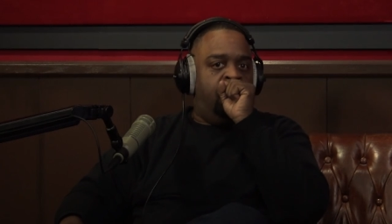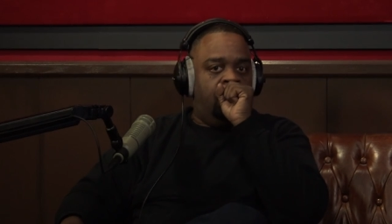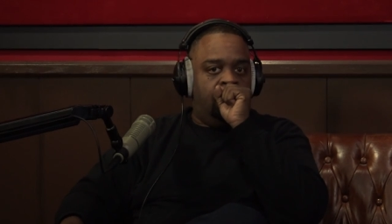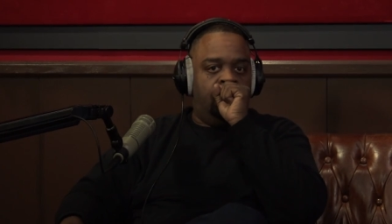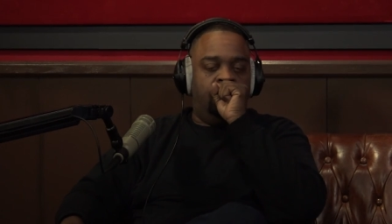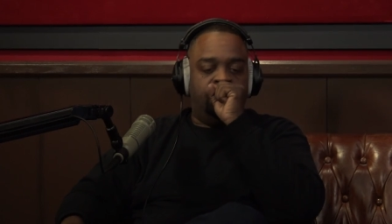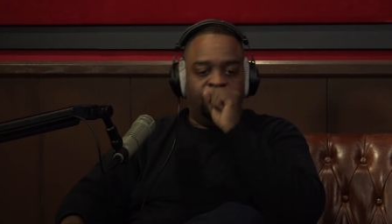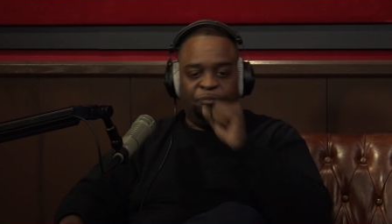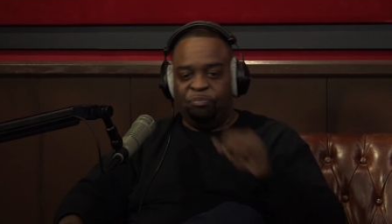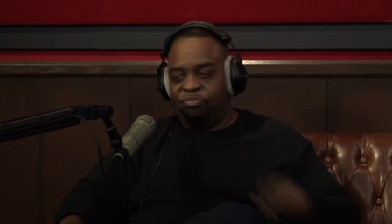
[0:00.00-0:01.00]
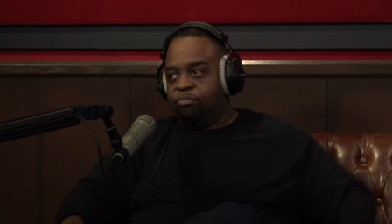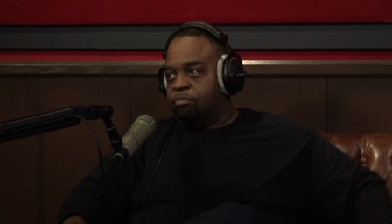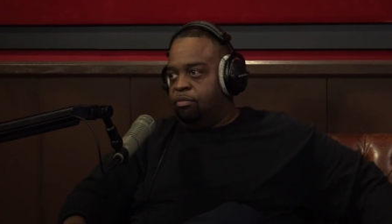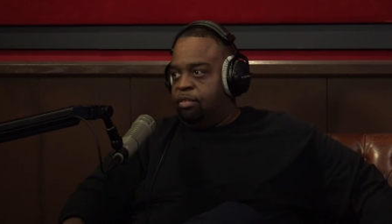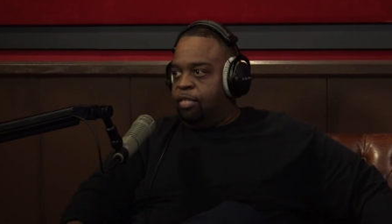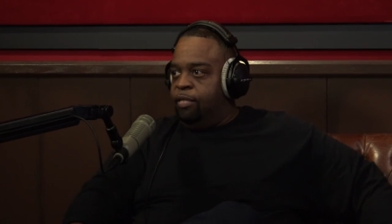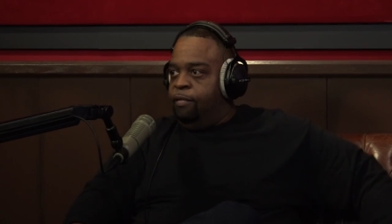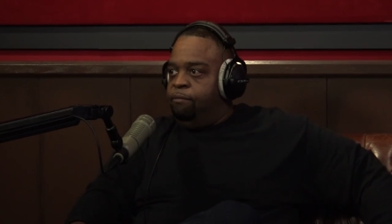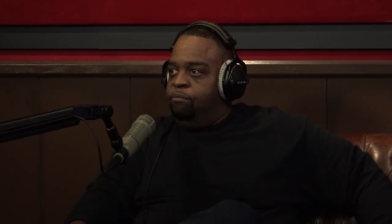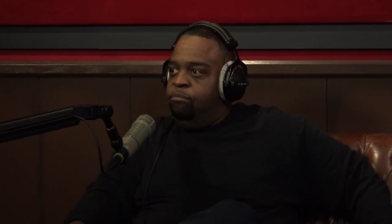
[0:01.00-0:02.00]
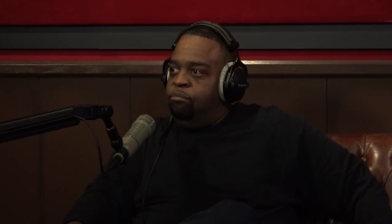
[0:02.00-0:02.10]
that, can I tell you why I think that happened?